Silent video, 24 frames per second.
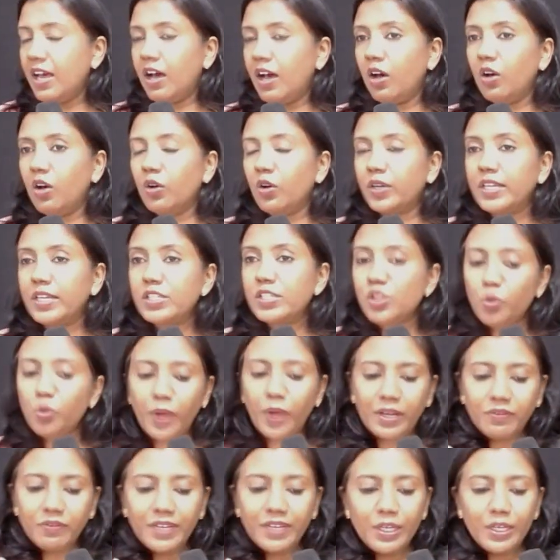uh, okay so
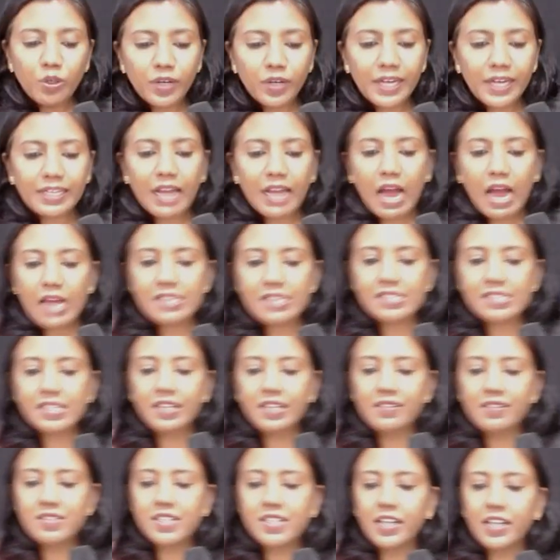when we look at
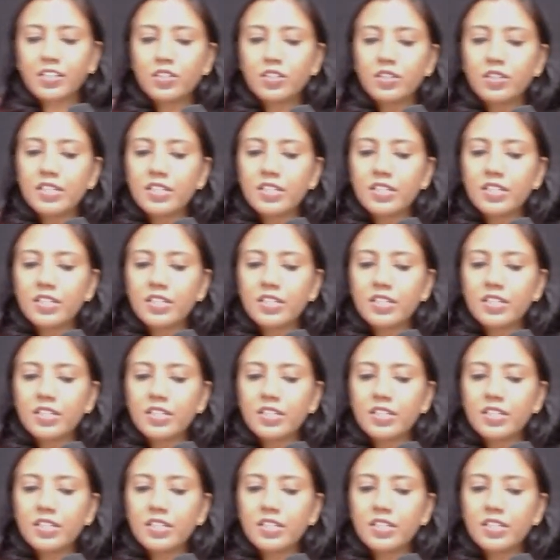ourselves let